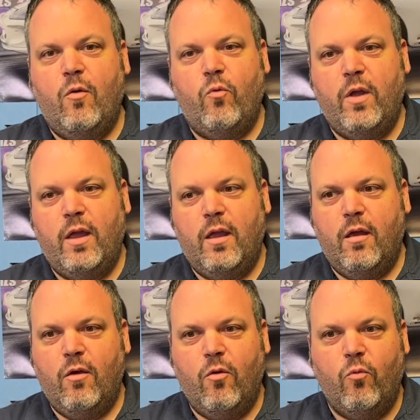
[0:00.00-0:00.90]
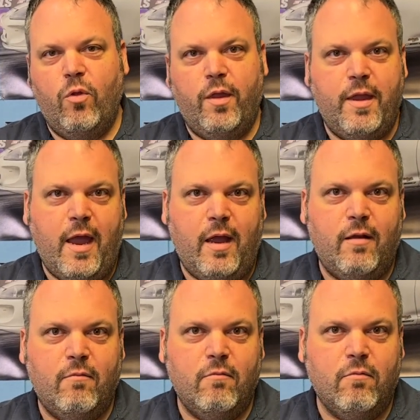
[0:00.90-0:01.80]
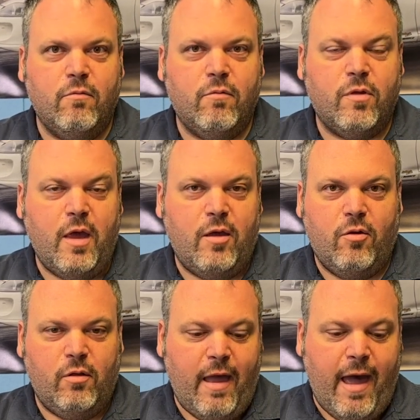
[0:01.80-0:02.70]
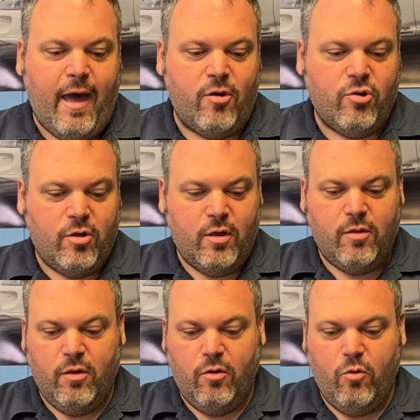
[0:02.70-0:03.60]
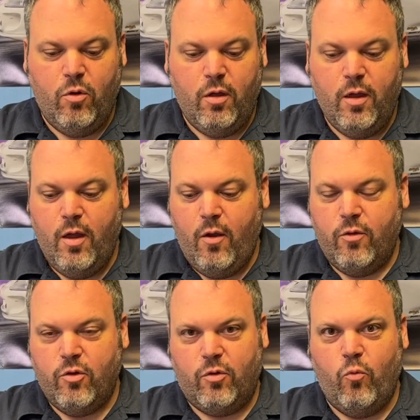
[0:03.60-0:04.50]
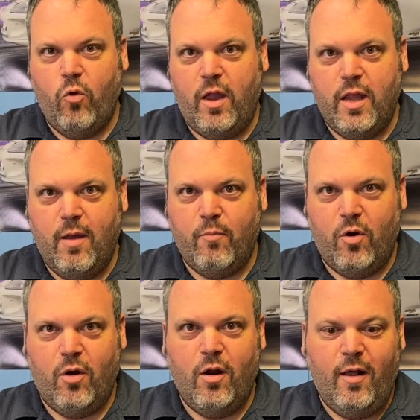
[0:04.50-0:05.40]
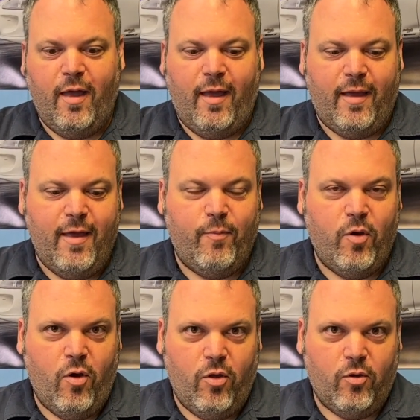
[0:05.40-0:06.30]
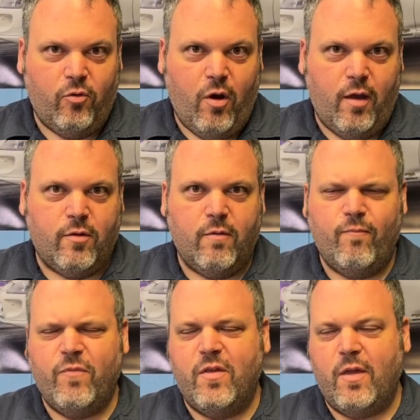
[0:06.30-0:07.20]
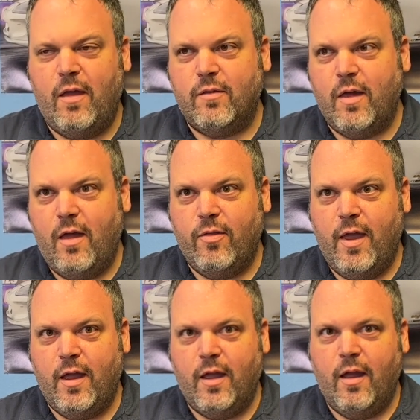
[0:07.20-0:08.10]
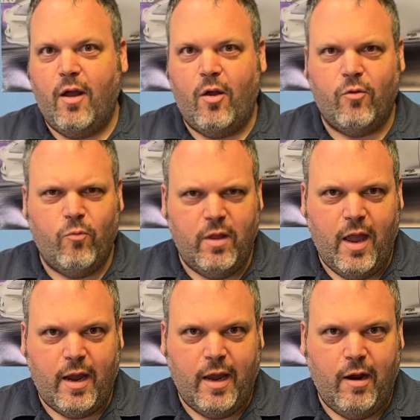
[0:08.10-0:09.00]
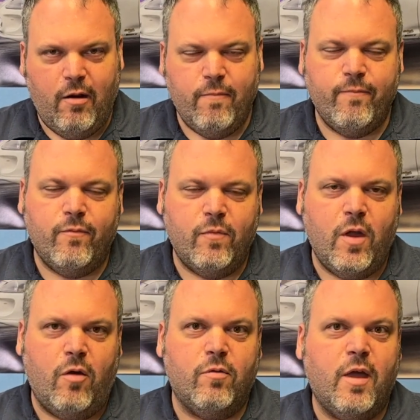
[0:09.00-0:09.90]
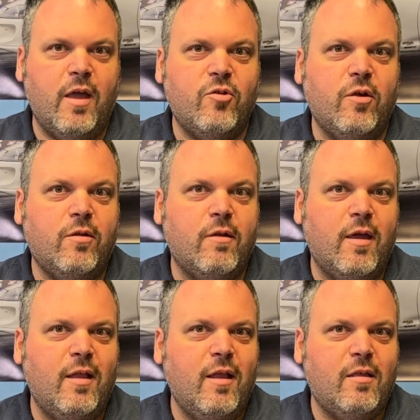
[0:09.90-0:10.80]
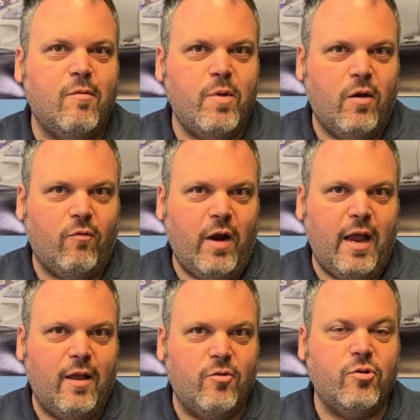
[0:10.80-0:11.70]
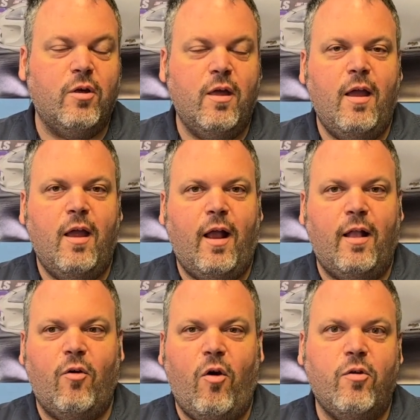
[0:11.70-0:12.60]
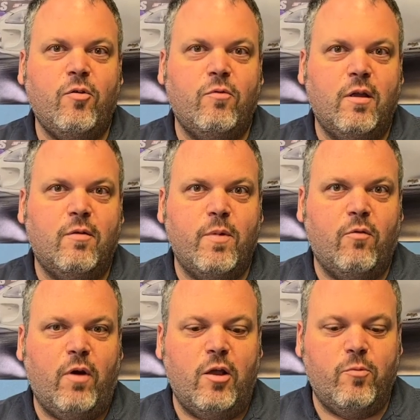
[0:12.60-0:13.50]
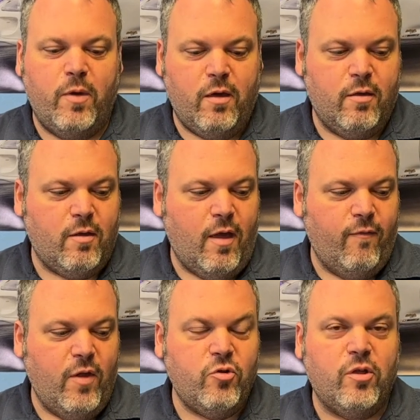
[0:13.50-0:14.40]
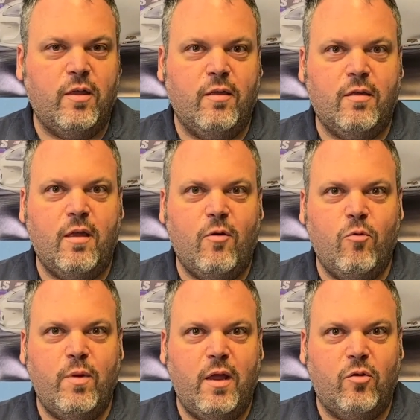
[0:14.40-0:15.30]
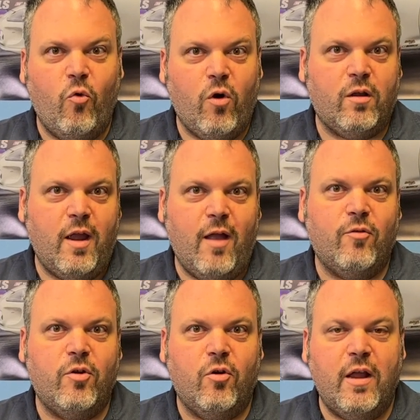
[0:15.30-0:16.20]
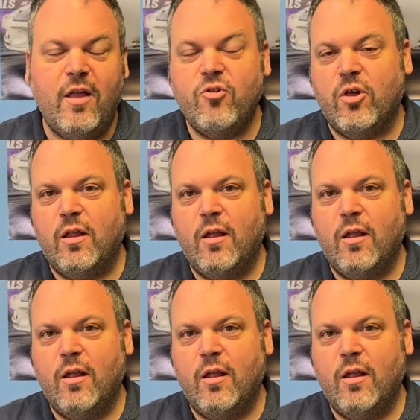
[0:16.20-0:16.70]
We will not set your lash to just one number and keep it all across. Does that sound like, do we not care? No, it just, it needs to be a range, And it also needs to be arranged because eventually this thing will be torqued down to your engine.